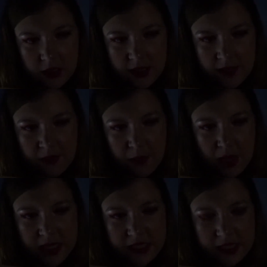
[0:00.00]
Never
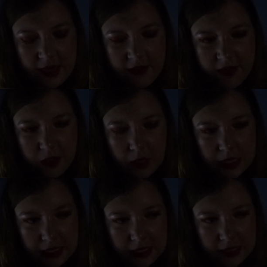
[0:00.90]
mind, said Harry
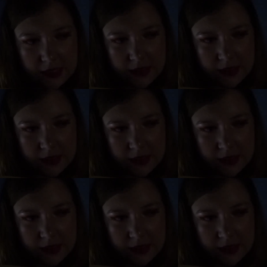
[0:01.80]
quickly.